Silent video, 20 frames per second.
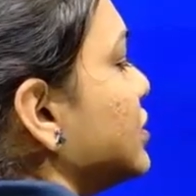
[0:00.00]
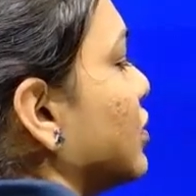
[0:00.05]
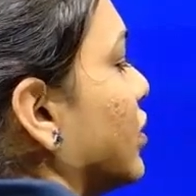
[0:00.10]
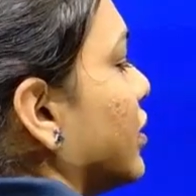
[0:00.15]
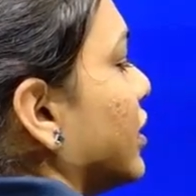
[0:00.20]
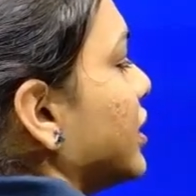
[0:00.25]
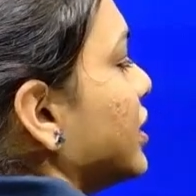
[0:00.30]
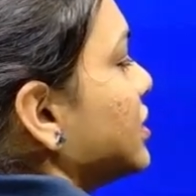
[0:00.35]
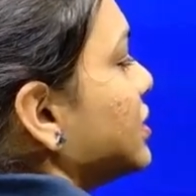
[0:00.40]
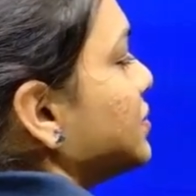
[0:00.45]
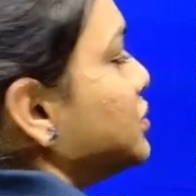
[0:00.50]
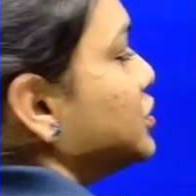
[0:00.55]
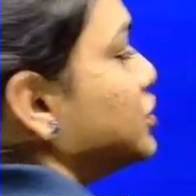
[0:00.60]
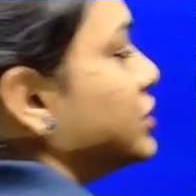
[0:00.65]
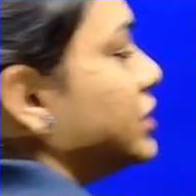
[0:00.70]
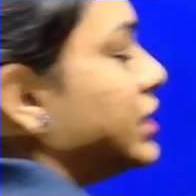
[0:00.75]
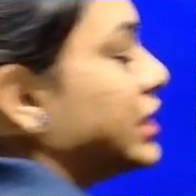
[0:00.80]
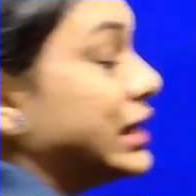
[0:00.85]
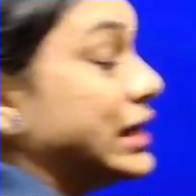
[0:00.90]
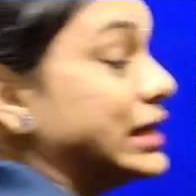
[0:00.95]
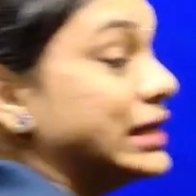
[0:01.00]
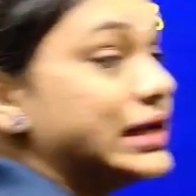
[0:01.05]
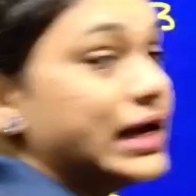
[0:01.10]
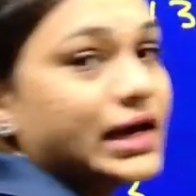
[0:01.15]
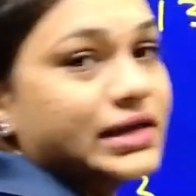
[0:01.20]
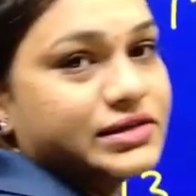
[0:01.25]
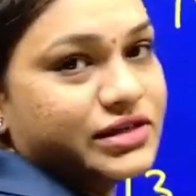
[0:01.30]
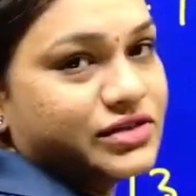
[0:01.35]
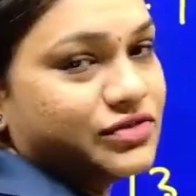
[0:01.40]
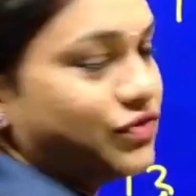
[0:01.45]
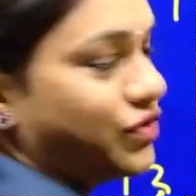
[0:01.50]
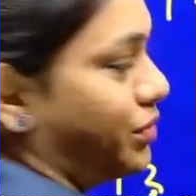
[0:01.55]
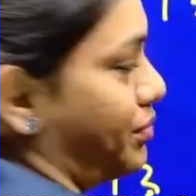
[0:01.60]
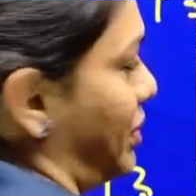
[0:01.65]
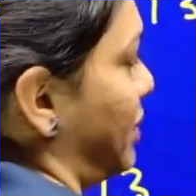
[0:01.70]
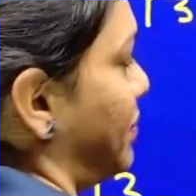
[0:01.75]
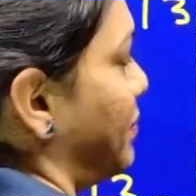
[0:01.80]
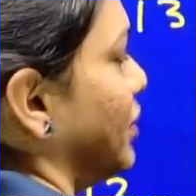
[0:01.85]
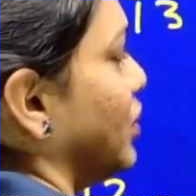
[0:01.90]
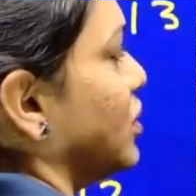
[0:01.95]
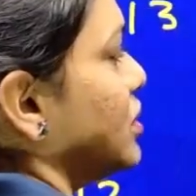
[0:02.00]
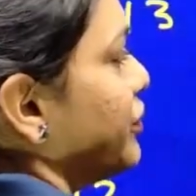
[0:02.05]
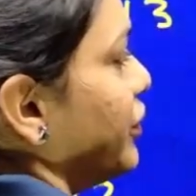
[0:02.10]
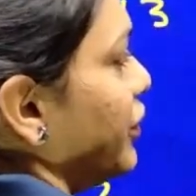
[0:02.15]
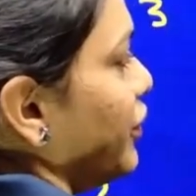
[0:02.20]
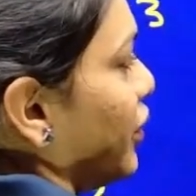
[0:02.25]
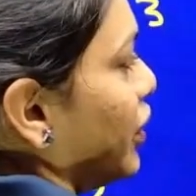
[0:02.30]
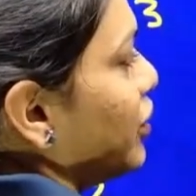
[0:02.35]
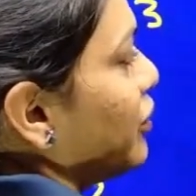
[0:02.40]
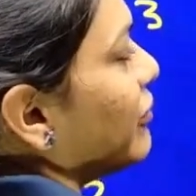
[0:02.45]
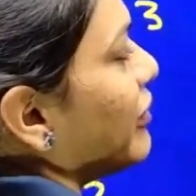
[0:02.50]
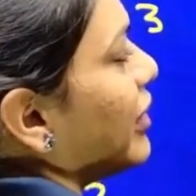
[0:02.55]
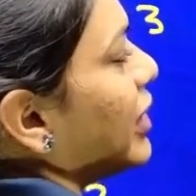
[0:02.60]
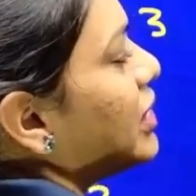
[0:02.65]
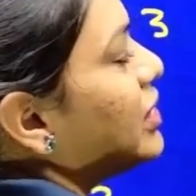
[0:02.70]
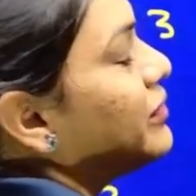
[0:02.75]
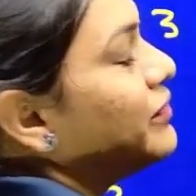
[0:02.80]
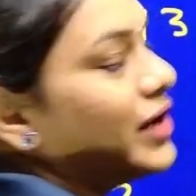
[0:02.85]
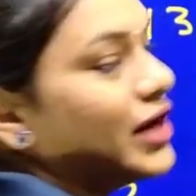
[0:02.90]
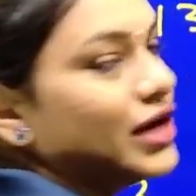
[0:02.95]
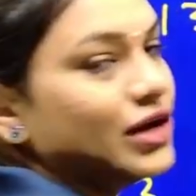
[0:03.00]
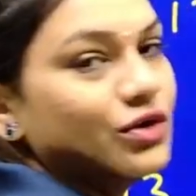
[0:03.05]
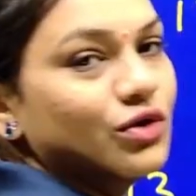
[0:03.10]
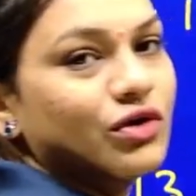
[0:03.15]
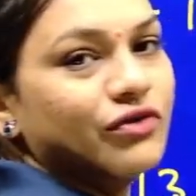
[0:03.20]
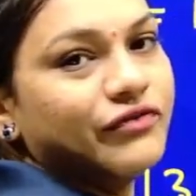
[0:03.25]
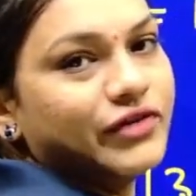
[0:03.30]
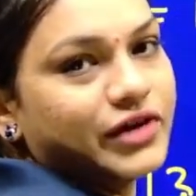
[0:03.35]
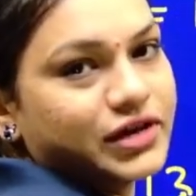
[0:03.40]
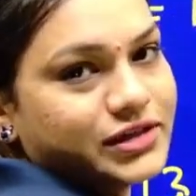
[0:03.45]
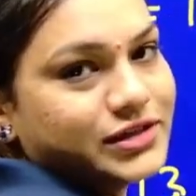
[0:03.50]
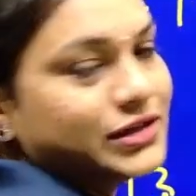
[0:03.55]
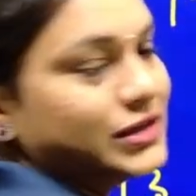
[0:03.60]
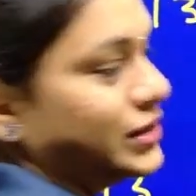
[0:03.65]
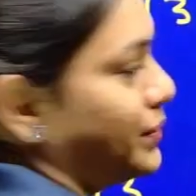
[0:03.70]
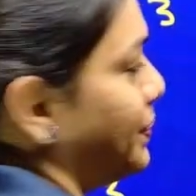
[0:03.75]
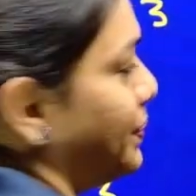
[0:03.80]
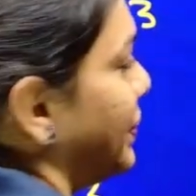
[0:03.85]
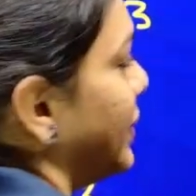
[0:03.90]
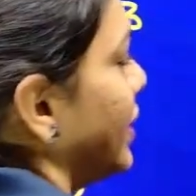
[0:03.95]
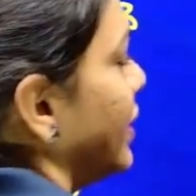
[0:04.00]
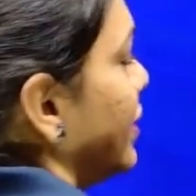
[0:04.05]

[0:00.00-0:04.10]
this logarithm to the indices format because we want to find the value of x here.